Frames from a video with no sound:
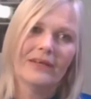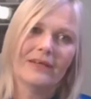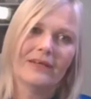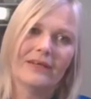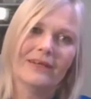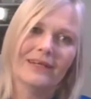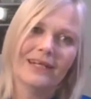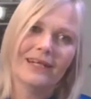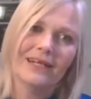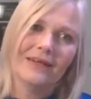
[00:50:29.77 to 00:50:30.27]

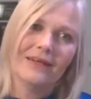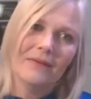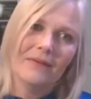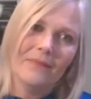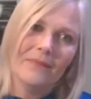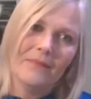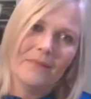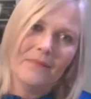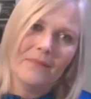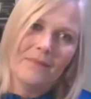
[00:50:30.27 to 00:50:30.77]
the
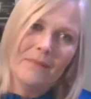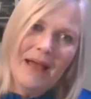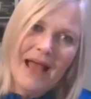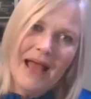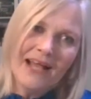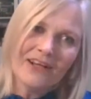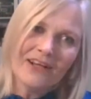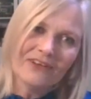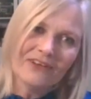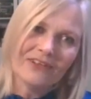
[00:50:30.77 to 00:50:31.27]

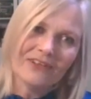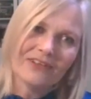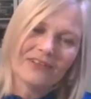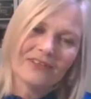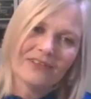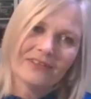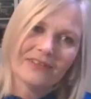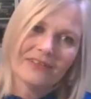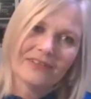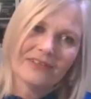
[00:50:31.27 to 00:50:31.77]

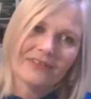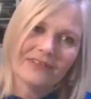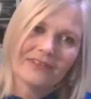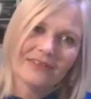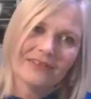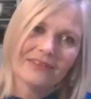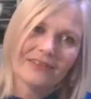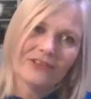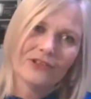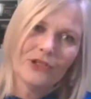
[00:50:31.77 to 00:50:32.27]
maggot
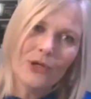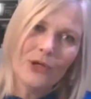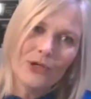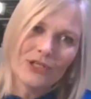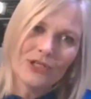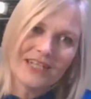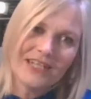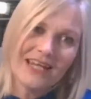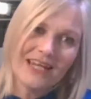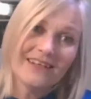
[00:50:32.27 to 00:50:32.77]

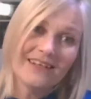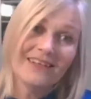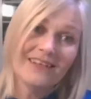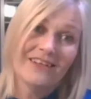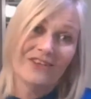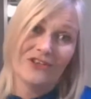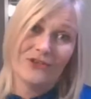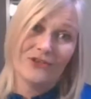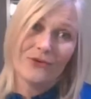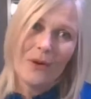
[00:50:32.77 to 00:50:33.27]
turns
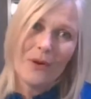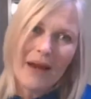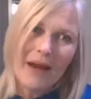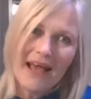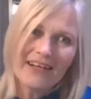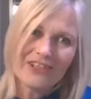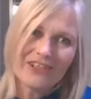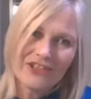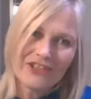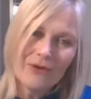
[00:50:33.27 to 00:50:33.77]
into
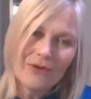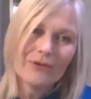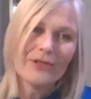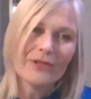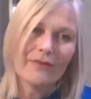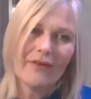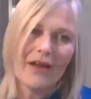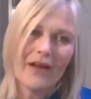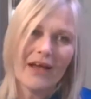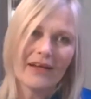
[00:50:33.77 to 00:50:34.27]
a black
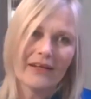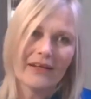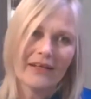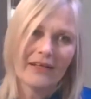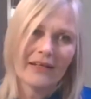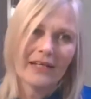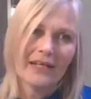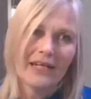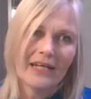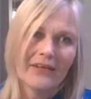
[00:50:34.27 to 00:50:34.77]
soldier fly,
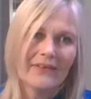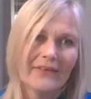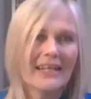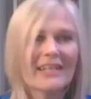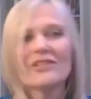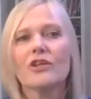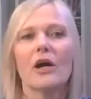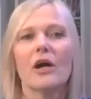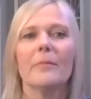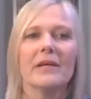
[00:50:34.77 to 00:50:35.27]

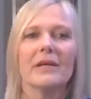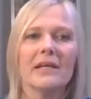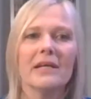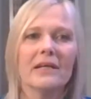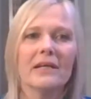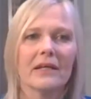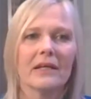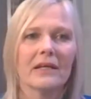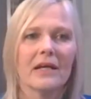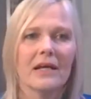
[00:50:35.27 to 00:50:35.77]
they stop
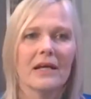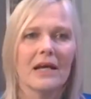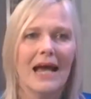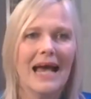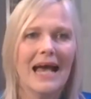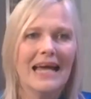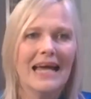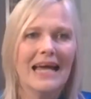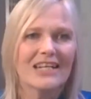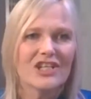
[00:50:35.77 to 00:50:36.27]
eating.
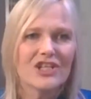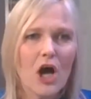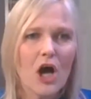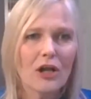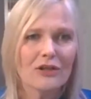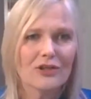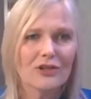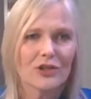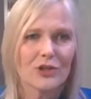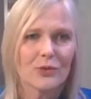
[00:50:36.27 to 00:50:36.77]

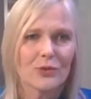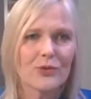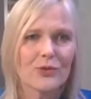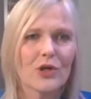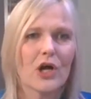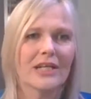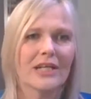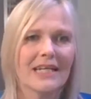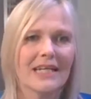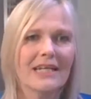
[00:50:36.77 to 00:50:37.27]
Adults
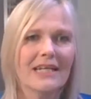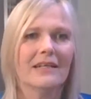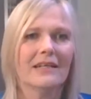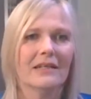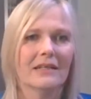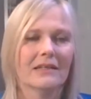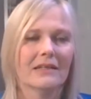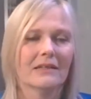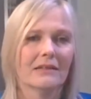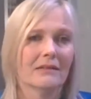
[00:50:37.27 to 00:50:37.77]
do not
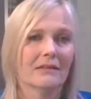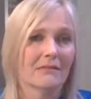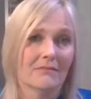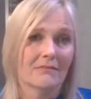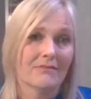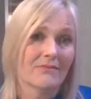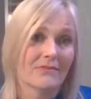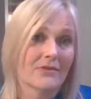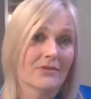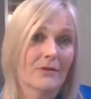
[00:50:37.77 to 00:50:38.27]
eat.
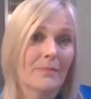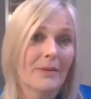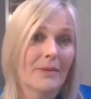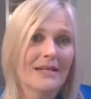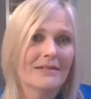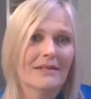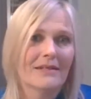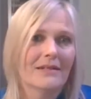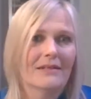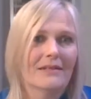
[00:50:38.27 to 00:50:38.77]

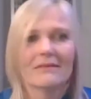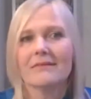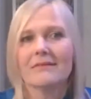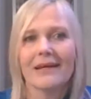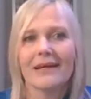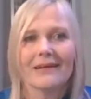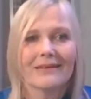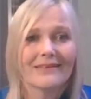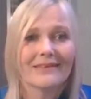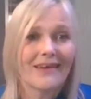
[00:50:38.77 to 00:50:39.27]
So
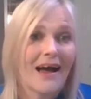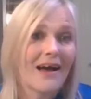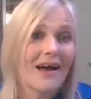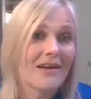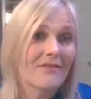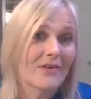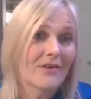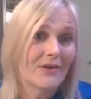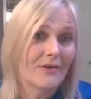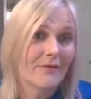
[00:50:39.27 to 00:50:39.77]
basically, they
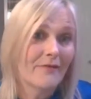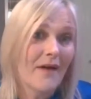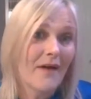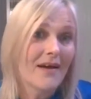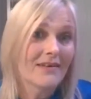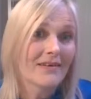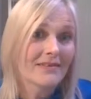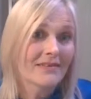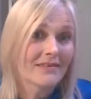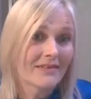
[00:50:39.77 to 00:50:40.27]
die very
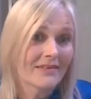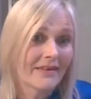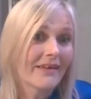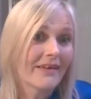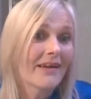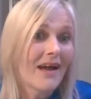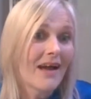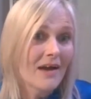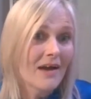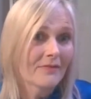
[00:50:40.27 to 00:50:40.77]
fast
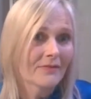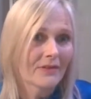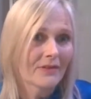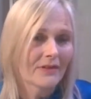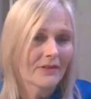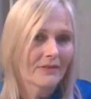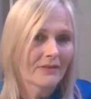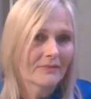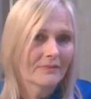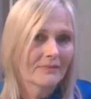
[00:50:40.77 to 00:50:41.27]

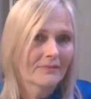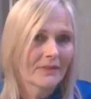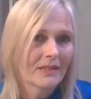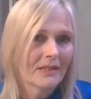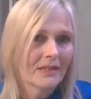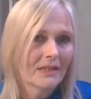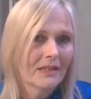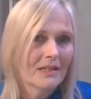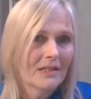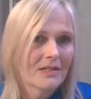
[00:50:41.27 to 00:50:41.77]
thereafter.
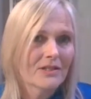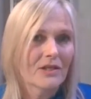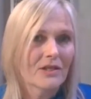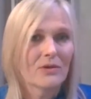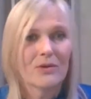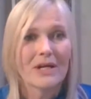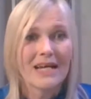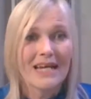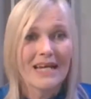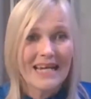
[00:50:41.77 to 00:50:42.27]

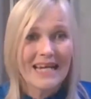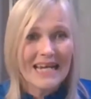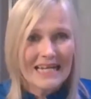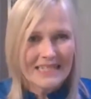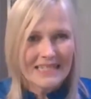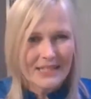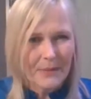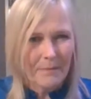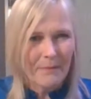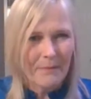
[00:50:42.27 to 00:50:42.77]
So
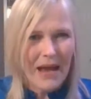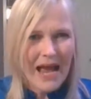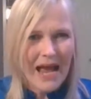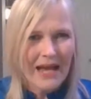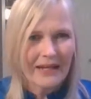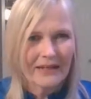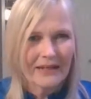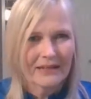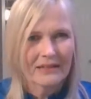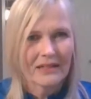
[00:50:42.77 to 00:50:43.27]
it's a
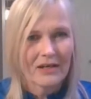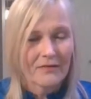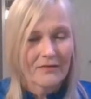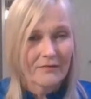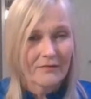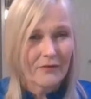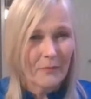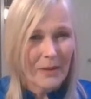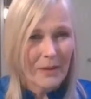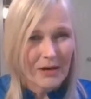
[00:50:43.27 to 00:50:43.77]
maggot
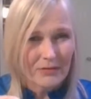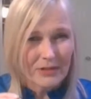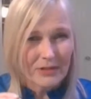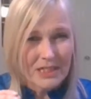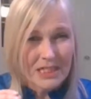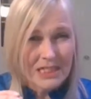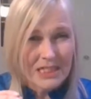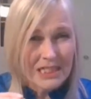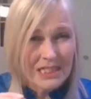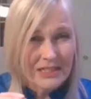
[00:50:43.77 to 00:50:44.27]
for
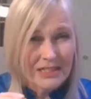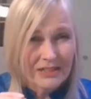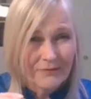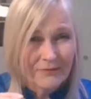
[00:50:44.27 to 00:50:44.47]
about